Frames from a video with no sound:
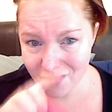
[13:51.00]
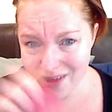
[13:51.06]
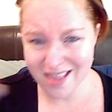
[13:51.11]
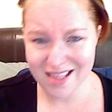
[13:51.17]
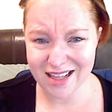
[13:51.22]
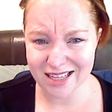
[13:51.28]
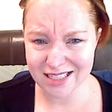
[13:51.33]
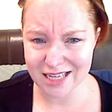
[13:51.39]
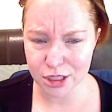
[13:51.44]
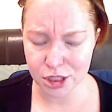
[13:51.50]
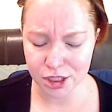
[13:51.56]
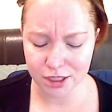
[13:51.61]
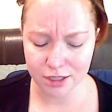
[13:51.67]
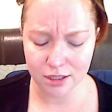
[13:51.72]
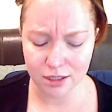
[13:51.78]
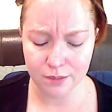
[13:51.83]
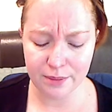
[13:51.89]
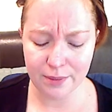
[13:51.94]
That's actually
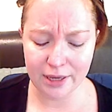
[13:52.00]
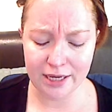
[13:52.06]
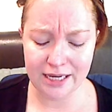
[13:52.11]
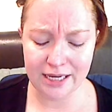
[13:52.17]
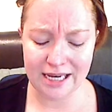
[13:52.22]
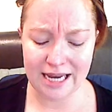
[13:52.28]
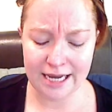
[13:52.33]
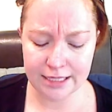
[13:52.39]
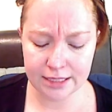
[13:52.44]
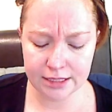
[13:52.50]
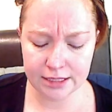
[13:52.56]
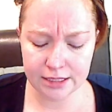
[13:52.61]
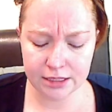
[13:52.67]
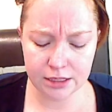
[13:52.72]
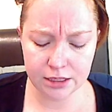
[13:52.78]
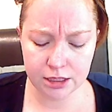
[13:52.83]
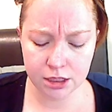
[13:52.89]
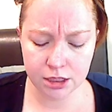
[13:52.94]
going to be my
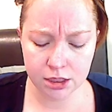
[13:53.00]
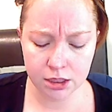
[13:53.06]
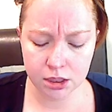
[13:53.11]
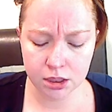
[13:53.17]
next,